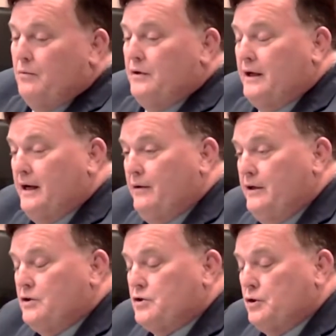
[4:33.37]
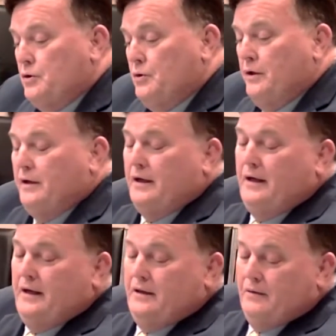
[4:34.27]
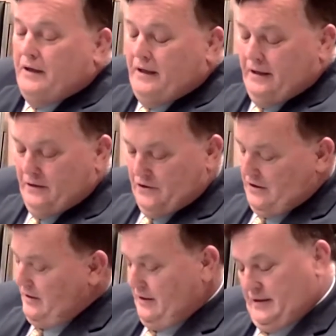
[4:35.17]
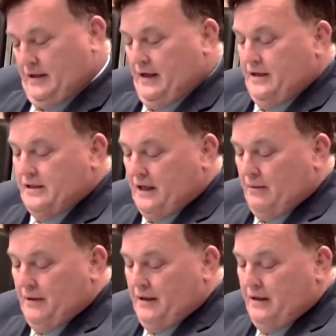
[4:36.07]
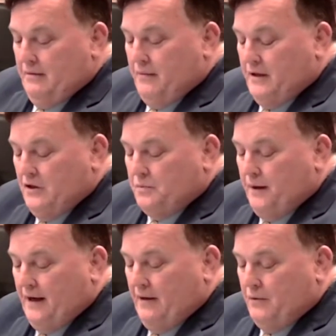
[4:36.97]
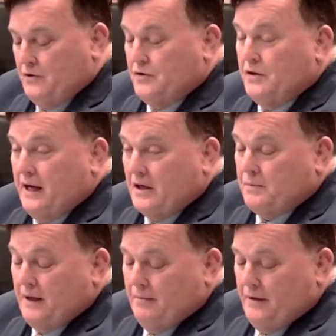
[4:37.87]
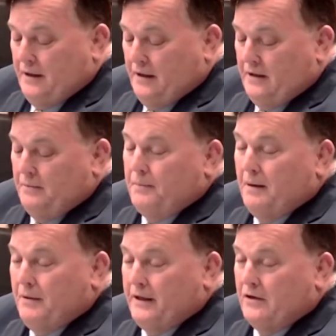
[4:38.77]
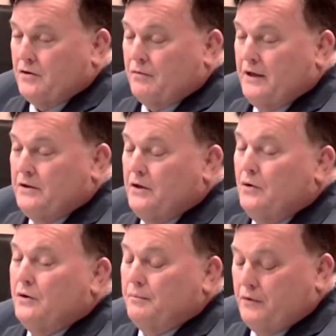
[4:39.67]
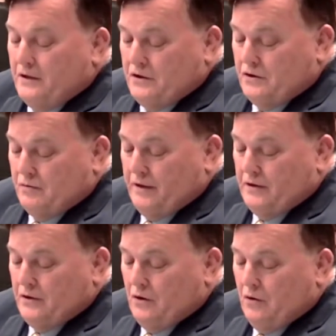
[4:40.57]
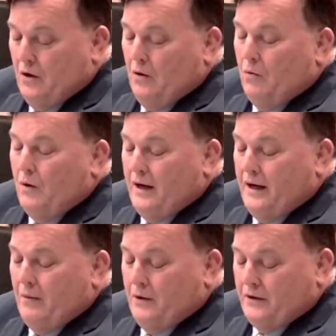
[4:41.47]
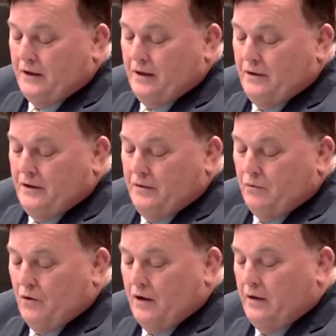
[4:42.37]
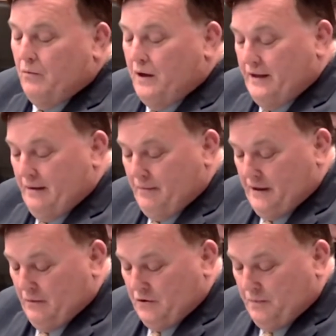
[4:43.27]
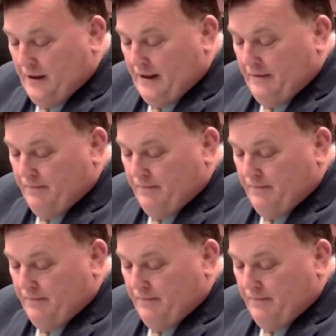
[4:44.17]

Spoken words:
When the county is sued and there is a settlement and money is paid, which is the taxpayer money, the public has a right to know and the press has a right to know what the county did wrong and why that money was paid.